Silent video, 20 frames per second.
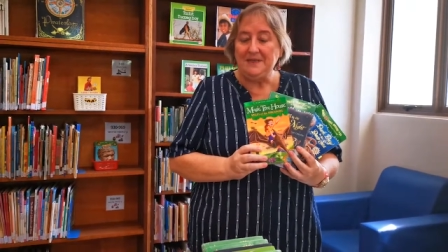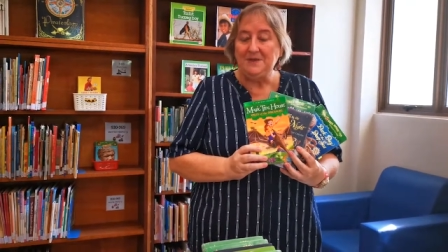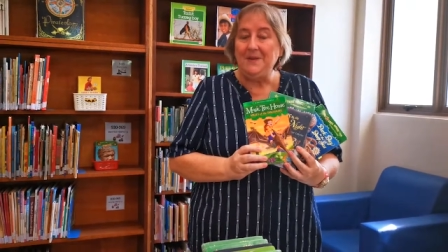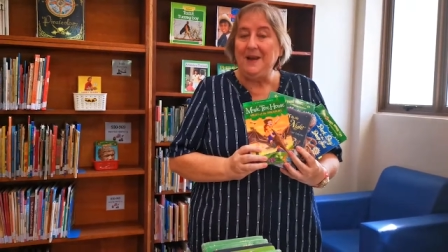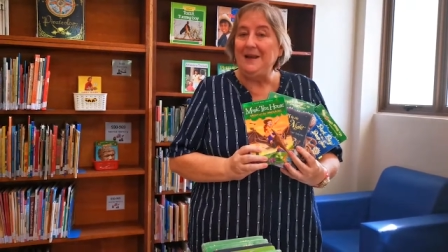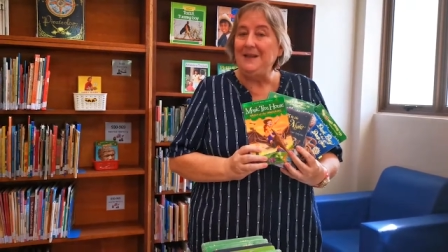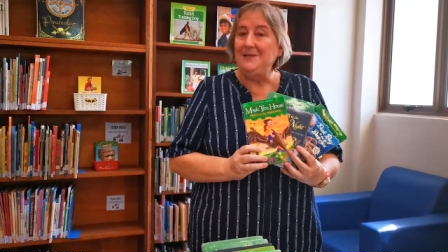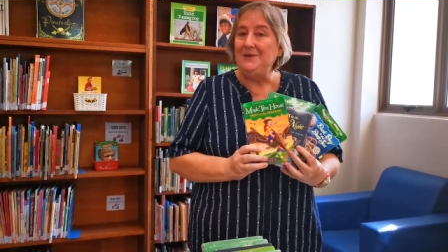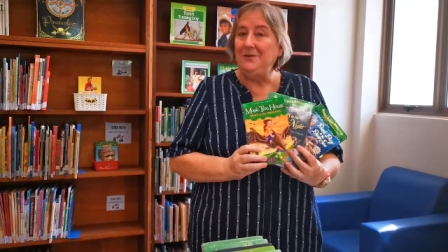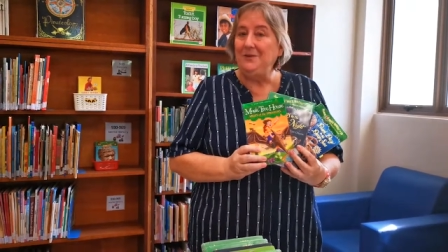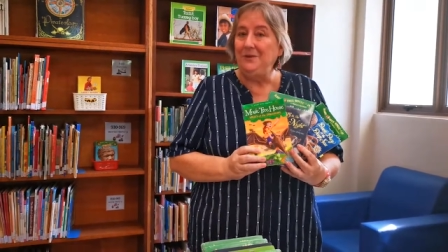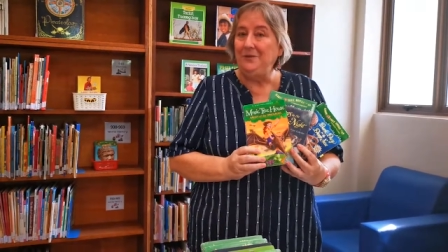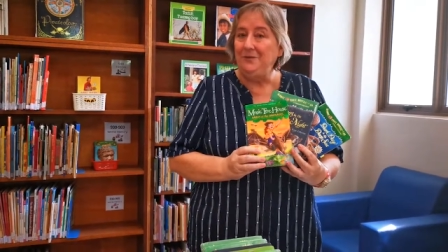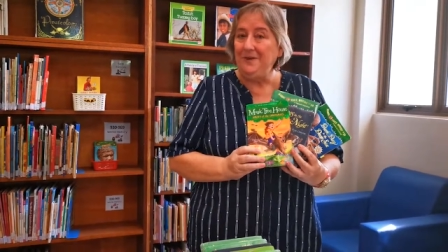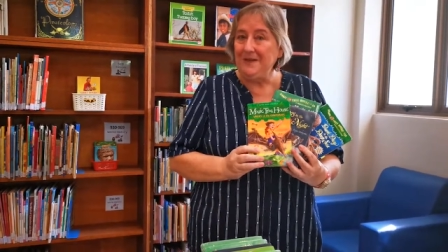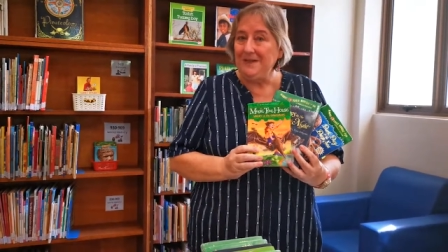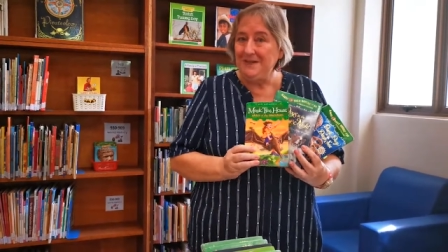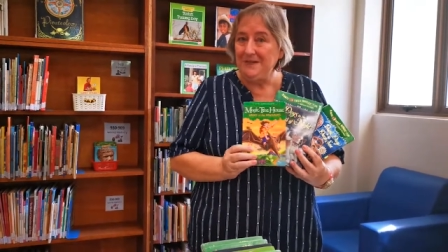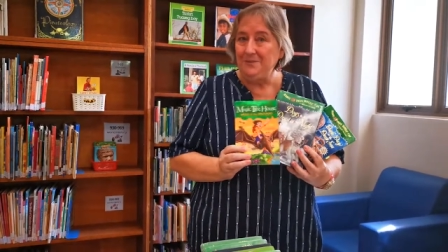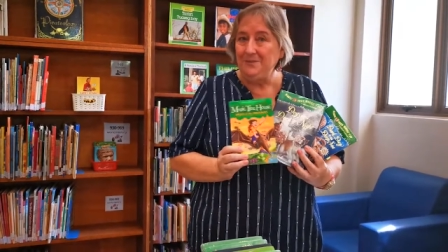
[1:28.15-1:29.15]
as well as all the
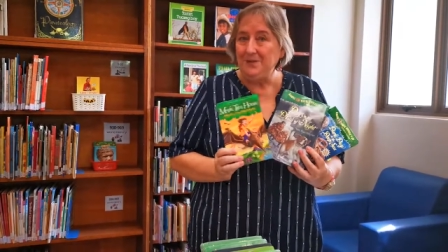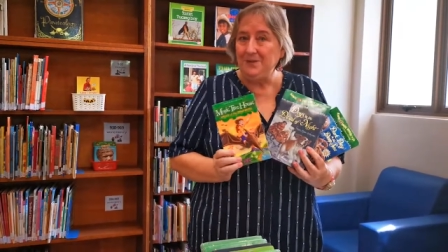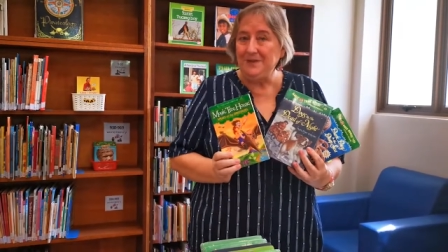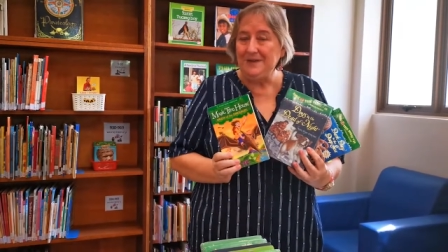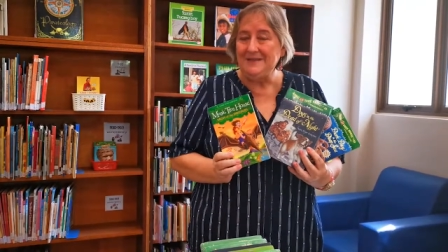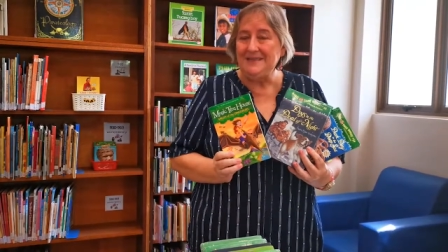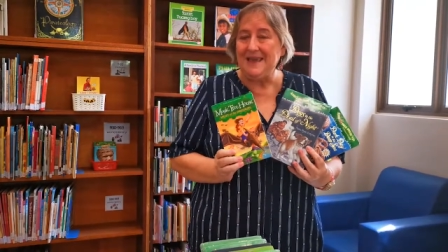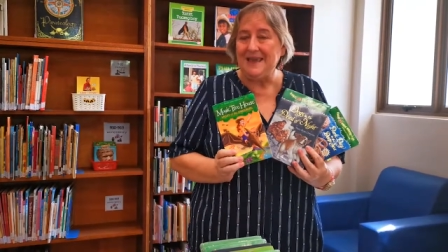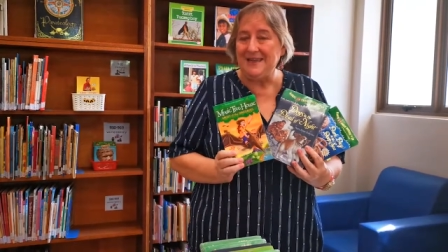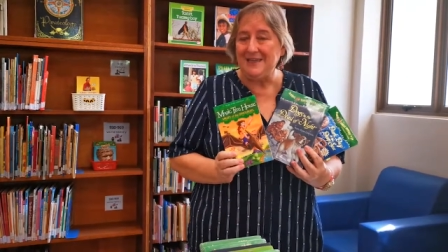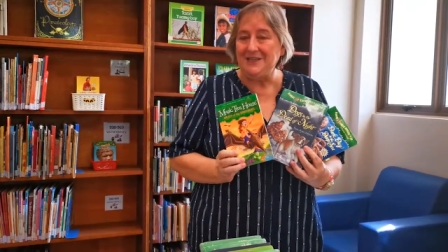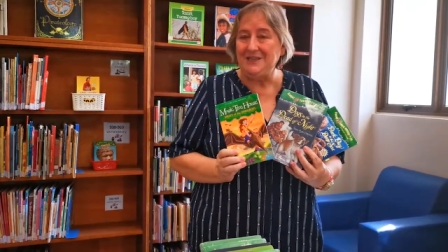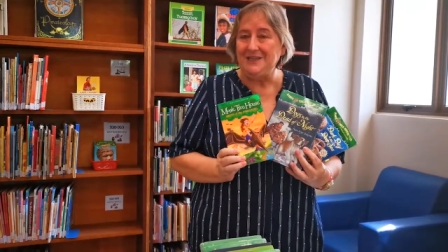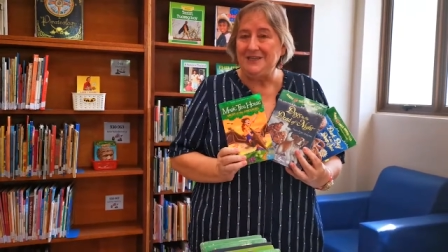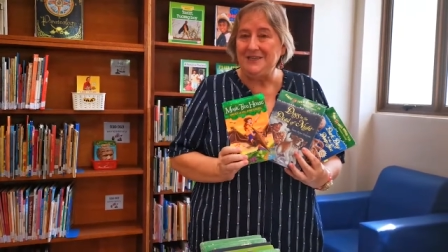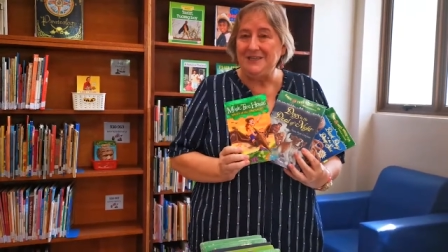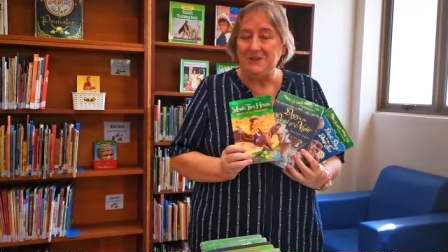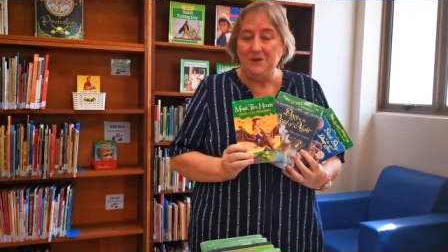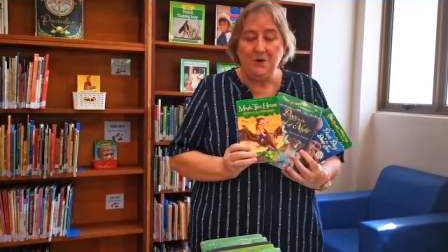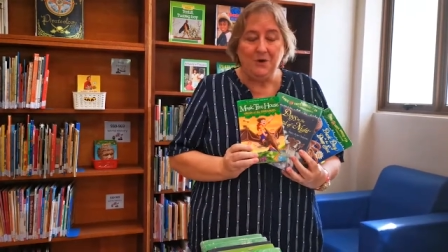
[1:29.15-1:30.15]
fiction books that are
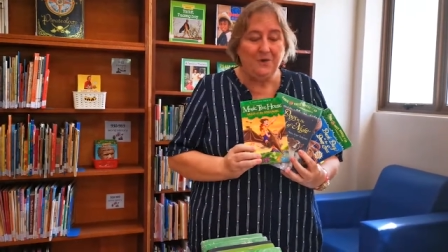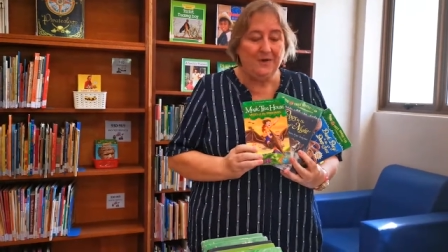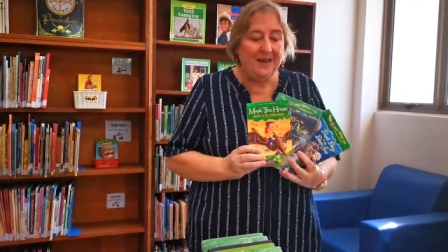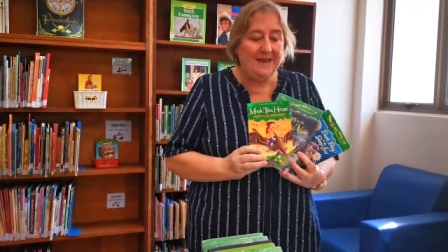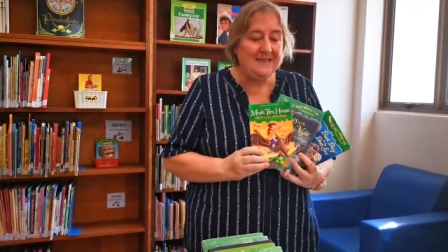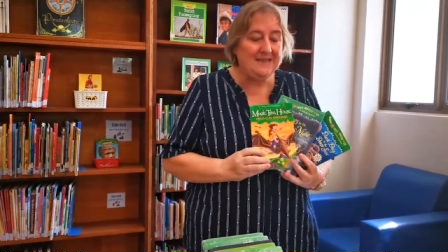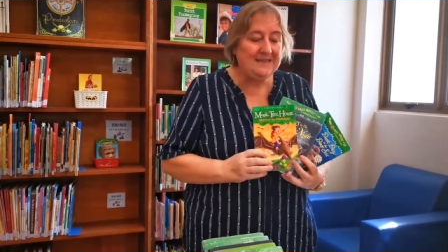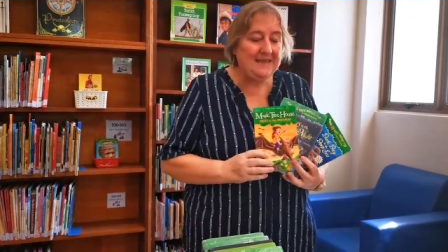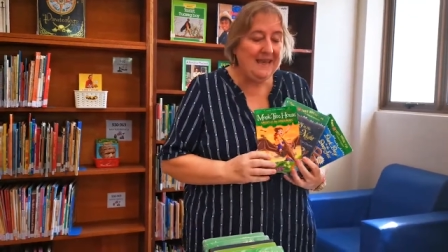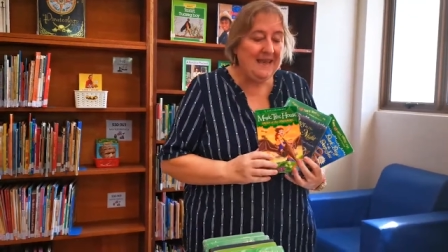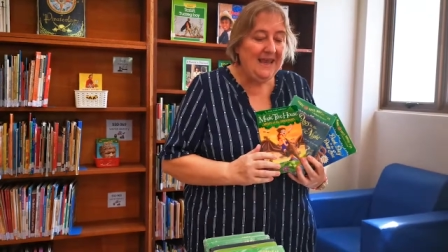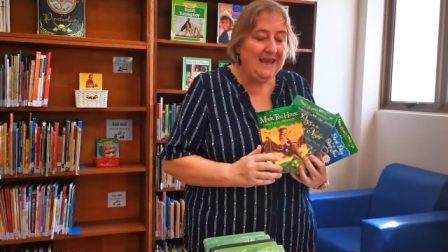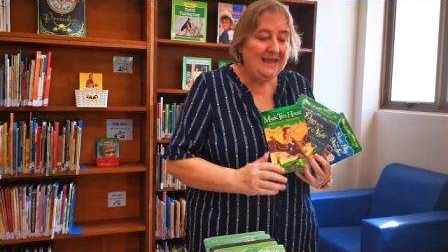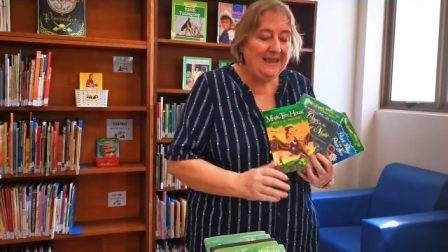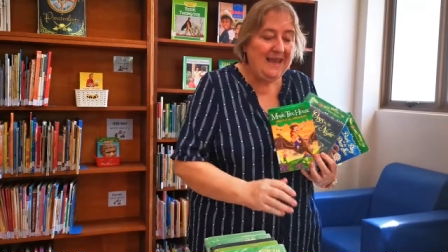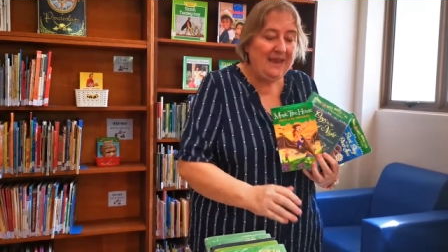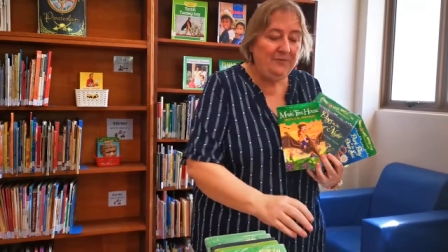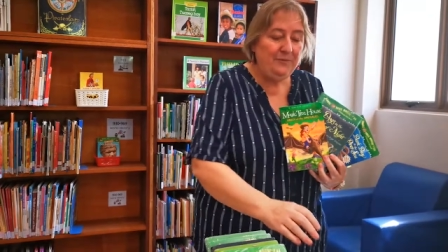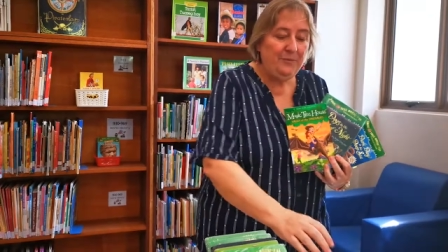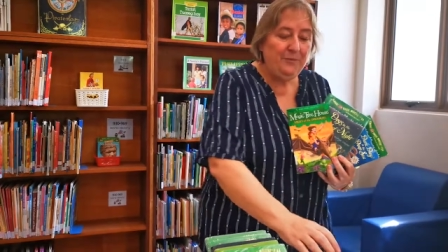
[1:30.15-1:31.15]
just stories,
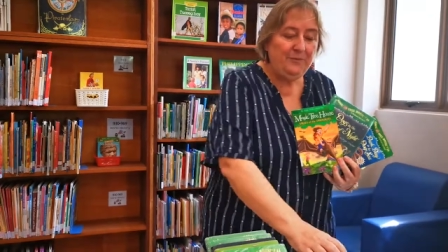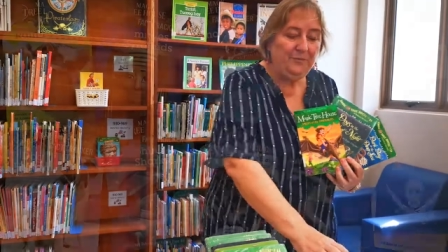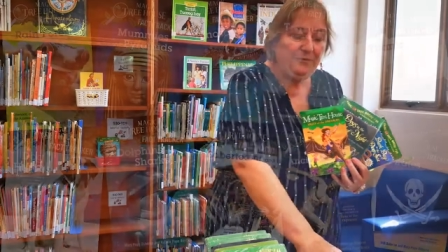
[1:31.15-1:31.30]
they've